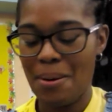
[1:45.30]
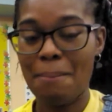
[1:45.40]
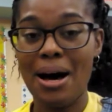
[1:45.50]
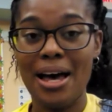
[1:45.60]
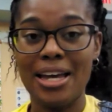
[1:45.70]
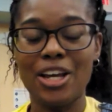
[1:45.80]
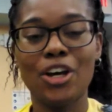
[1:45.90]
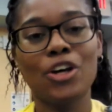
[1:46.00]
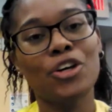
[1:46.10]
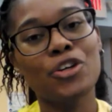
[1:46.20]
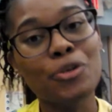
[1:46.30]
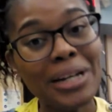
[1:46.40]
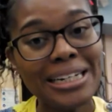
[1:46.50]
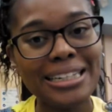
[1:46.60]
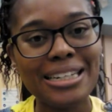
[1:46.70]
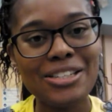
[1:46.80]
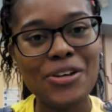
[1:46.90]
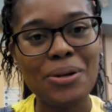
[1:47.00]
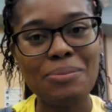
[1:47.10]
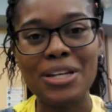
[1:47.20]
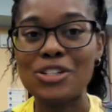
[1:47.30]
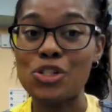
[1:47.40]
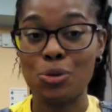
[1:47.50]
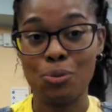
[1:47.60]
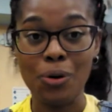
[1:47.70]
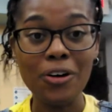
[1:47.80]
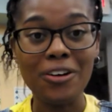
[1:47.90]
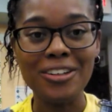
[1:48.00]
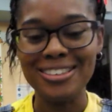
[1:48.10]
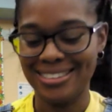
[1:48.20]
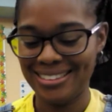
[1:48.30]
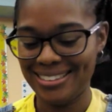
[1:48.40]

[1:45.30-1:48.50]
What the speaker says: My green is going to mean twirl.